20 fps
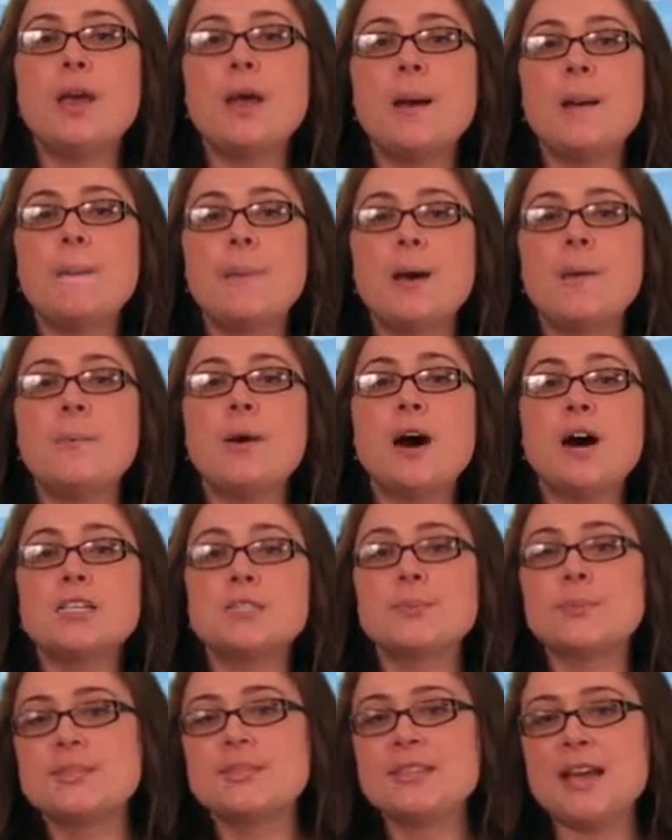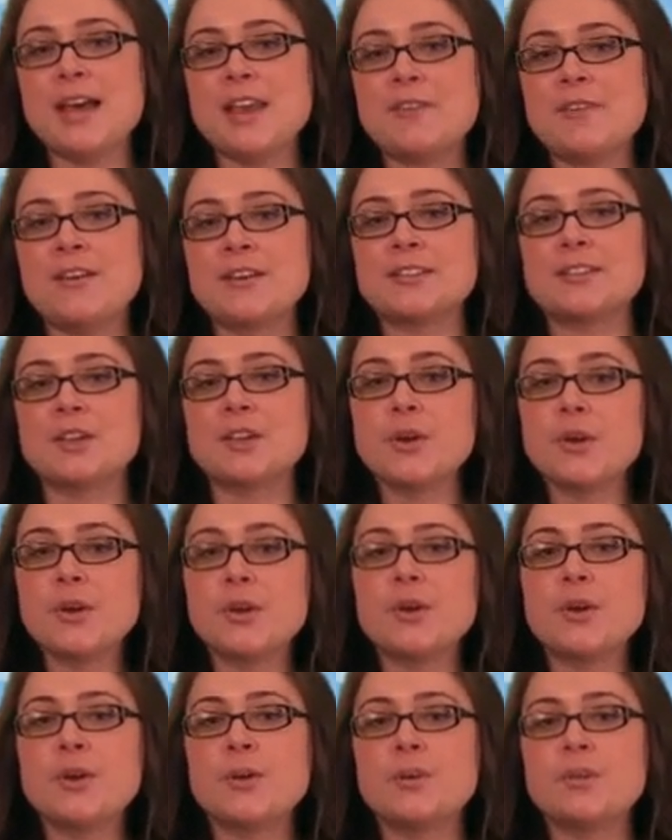about possible side effects that could
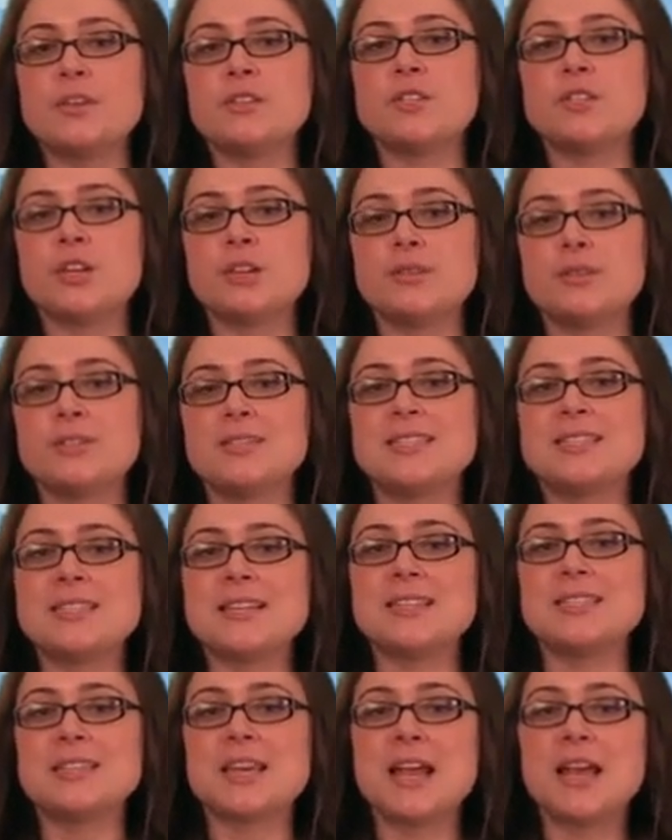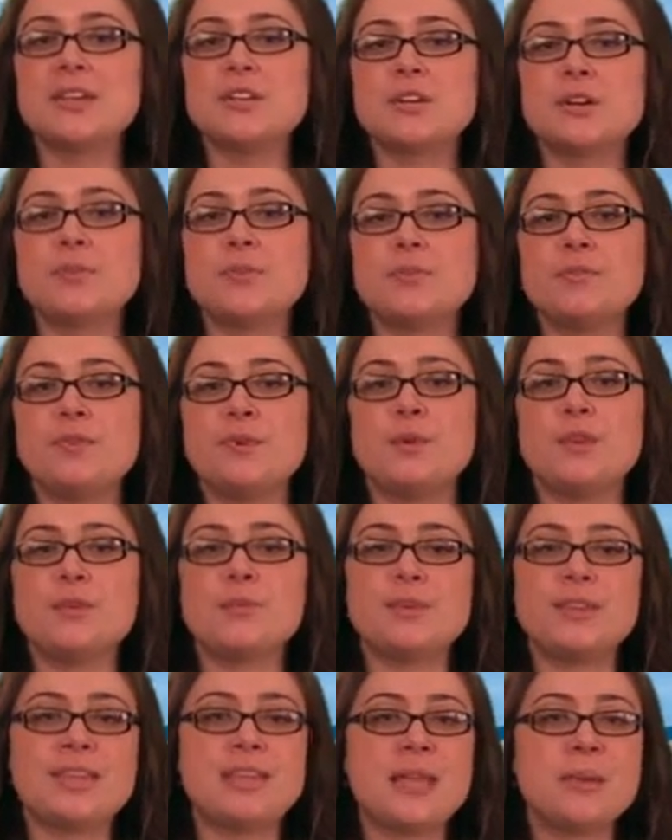occur within children 6 and under when viewing
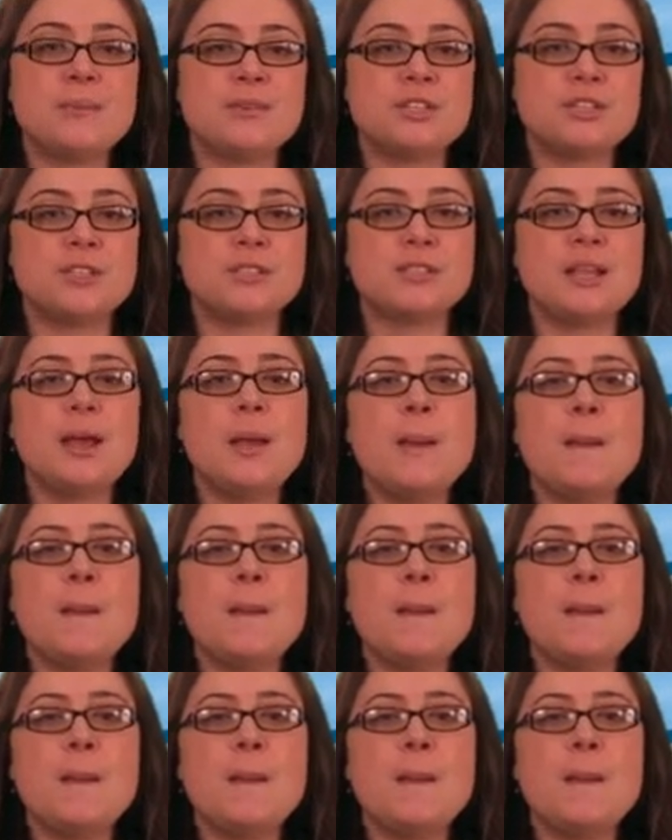3D images,